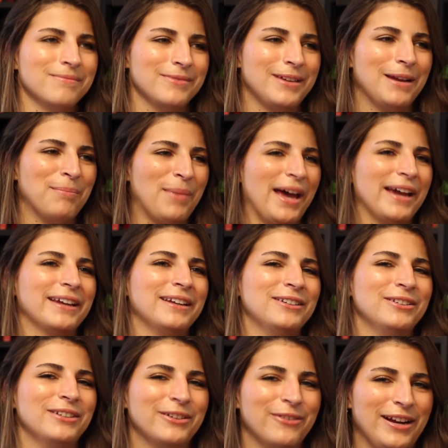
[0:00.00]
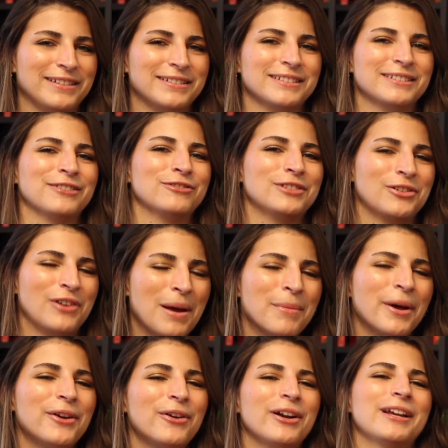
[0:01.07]
get back into the graces of the
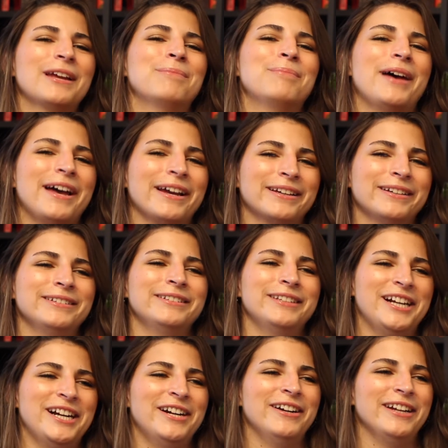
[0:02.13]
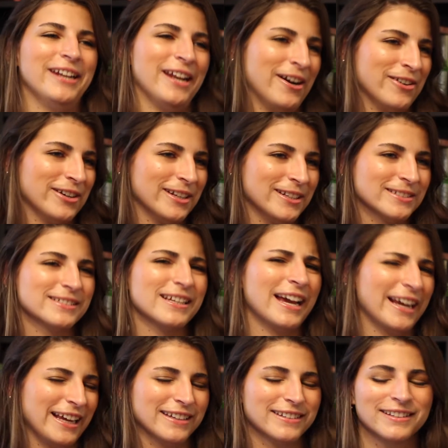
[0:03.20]
grandmother and get back their inheritance, I
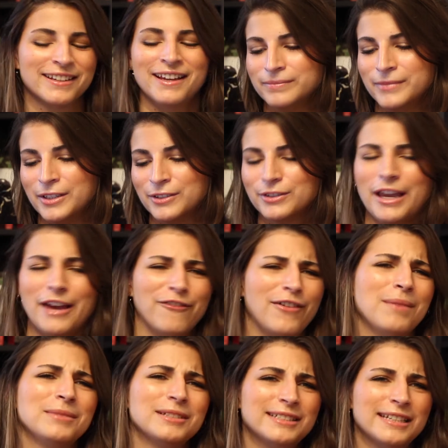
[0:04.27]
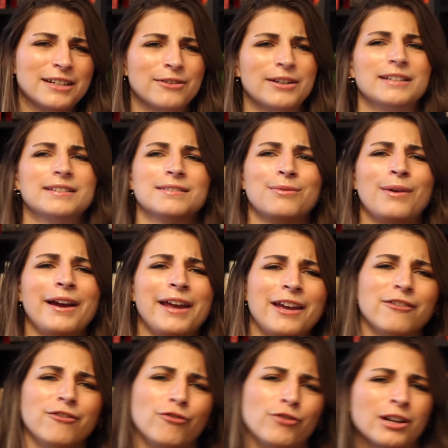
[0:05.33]
guess. So yeah, family secrets,
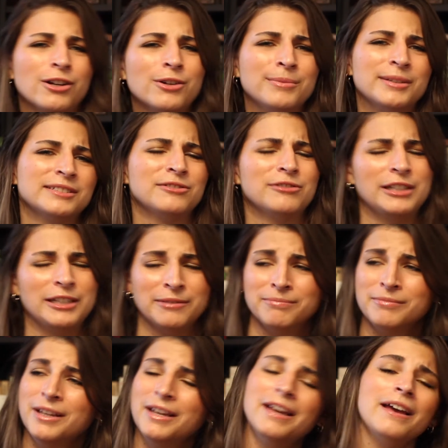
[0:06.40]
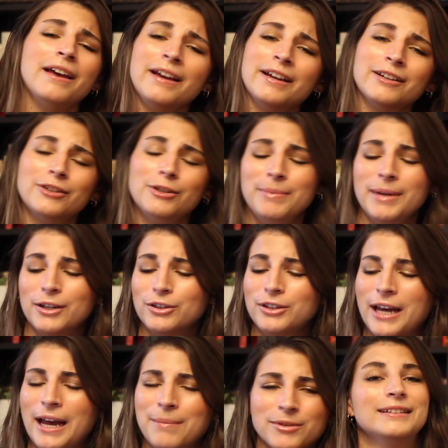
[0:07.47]
YA thriller mystery. Could be a good
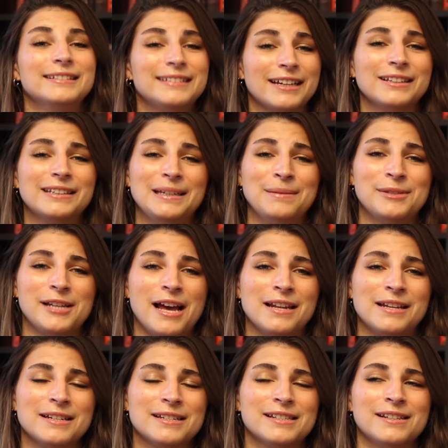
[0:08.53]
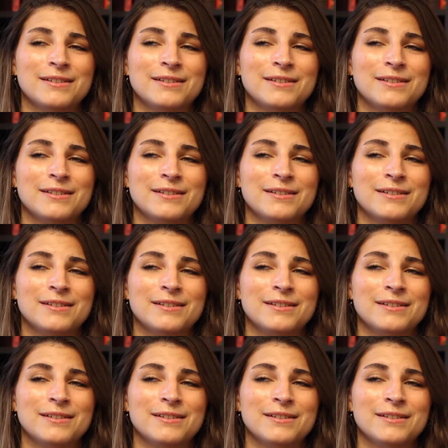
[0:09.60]
time. The second team challenge,